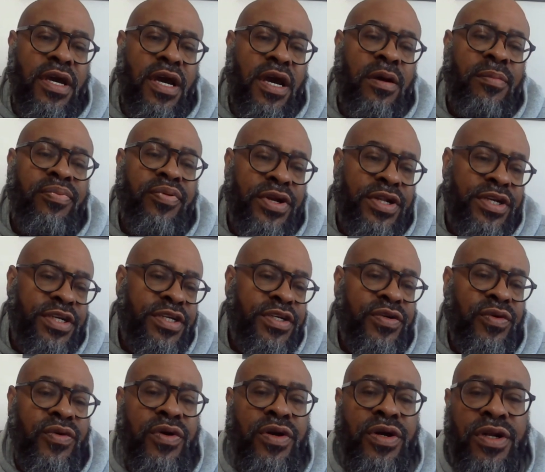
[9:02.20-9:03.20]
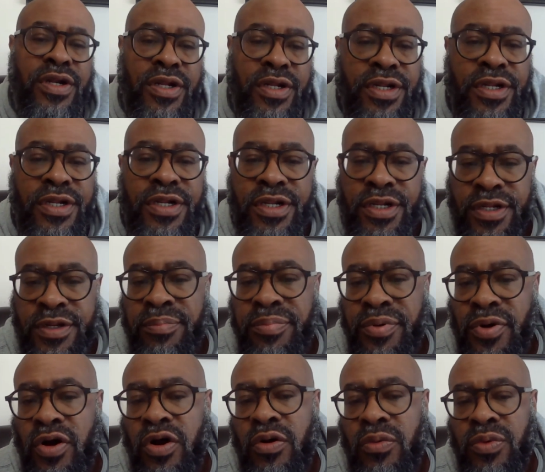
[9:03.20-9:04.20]
I'm pretty sure the
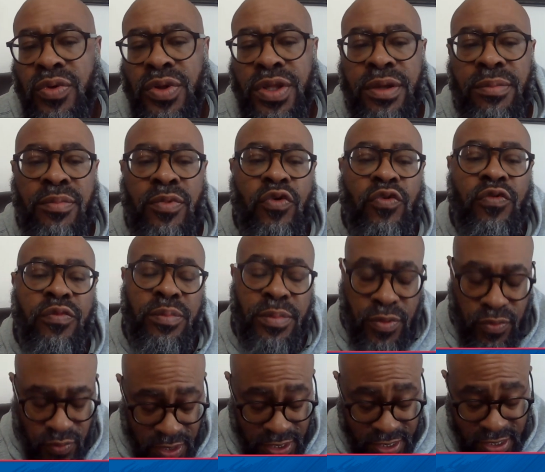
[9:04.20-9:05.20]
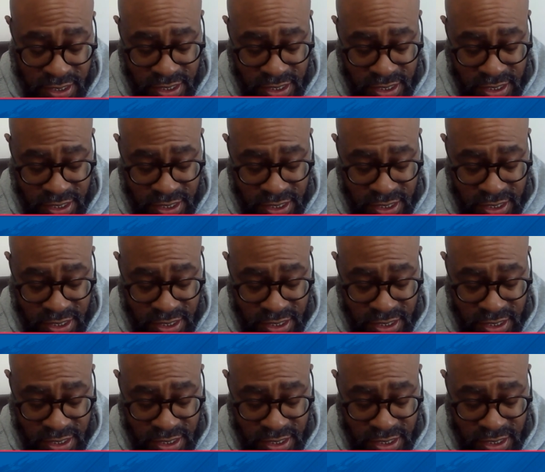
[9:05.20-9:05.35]
ball will get moving. But right